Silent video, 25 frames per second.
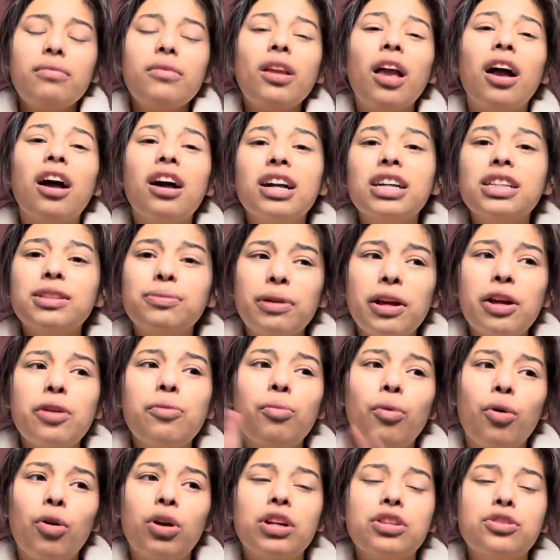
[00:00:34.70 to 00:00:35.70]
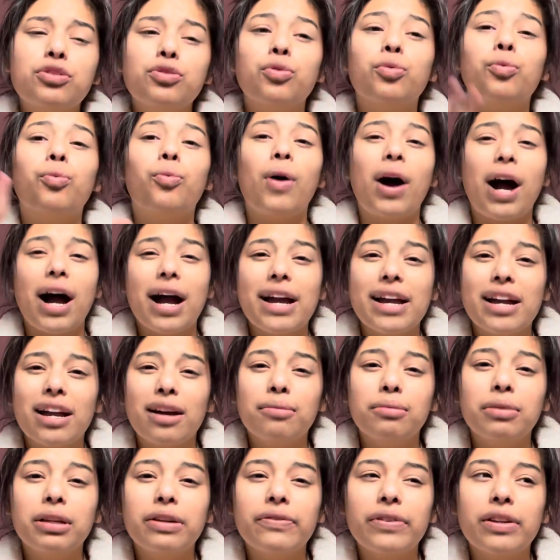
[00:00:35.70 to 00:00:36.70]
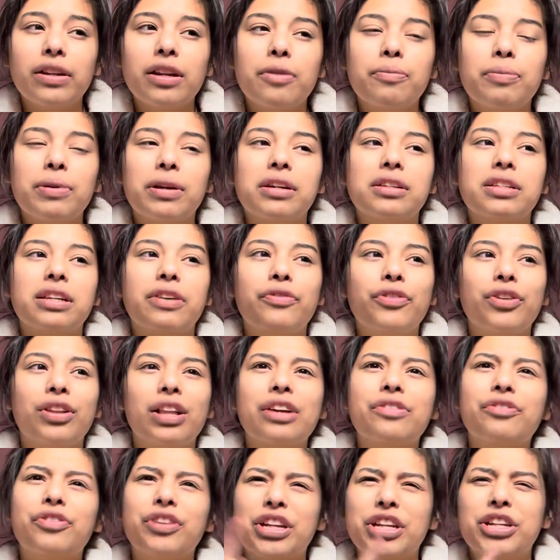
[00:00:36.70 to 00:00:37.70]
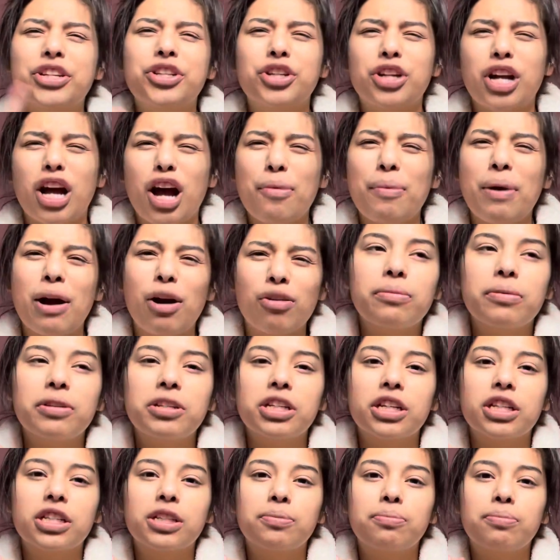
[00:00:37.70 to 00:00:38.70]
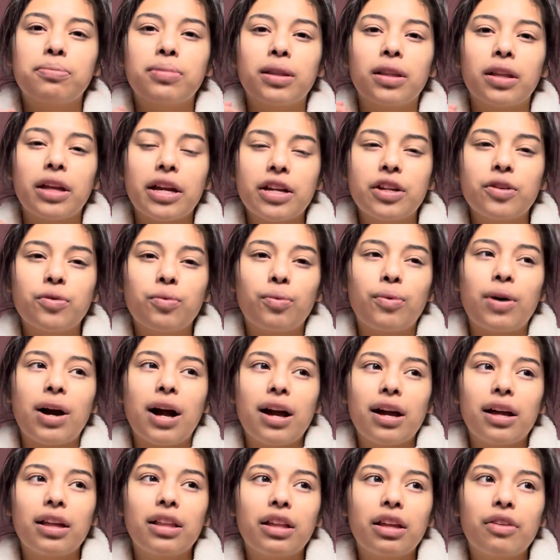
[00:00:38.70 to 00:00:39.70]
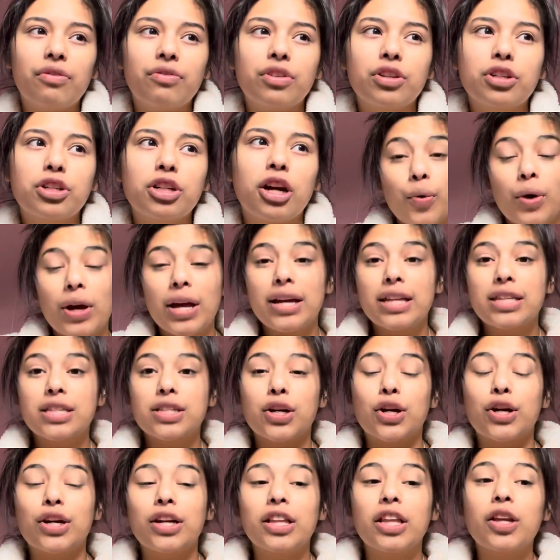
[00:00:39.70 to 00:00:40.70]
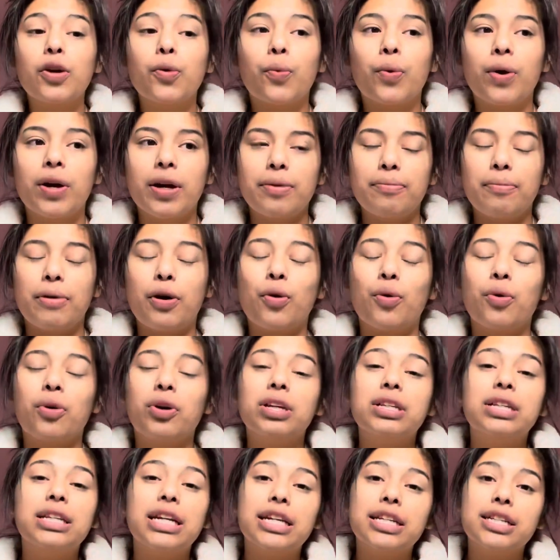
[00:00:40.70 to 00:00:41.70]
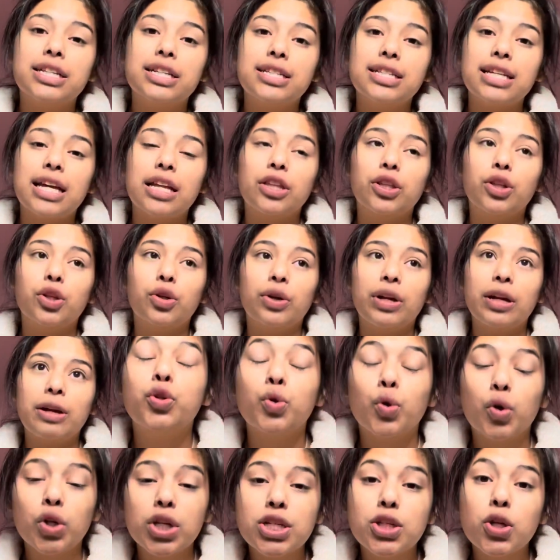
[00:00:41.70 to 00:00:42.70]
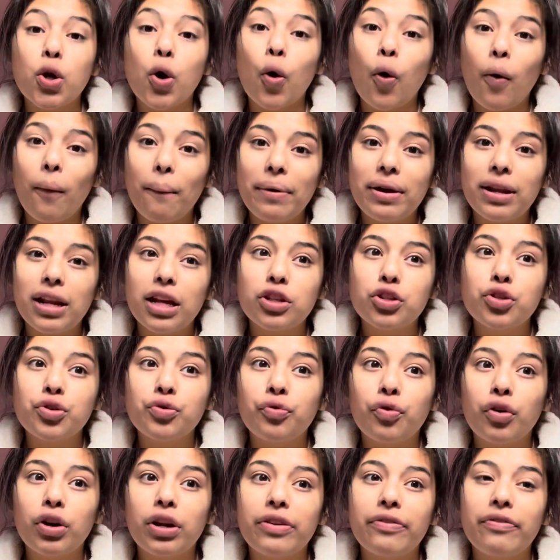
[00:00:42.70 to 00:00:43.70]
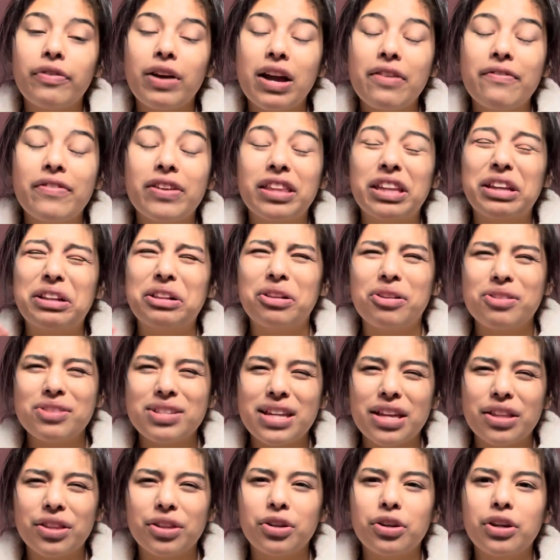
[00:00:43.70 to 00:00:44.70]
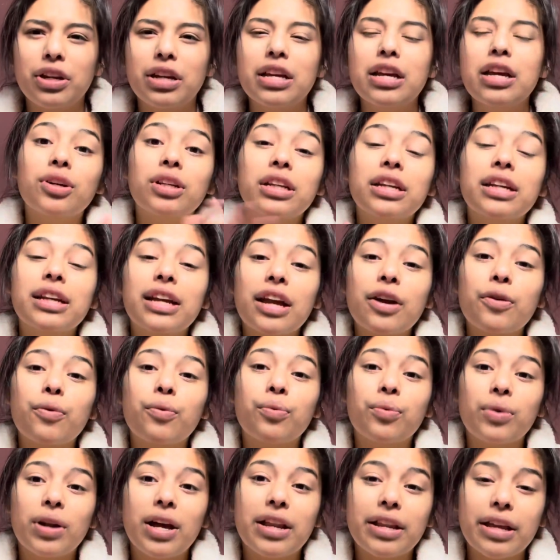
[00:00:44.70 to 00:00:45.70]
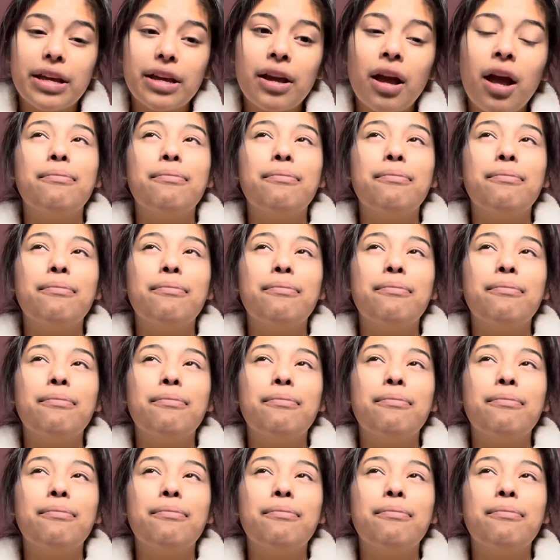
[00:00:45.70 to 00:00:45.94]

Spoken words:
I'll explain more into why I'm leaving it, because I feel like for each job I pretty much explained why I left the job. It's currently 1. My orientation's at 3. Doors open at 2:45 and they close at 3. I need to get ready.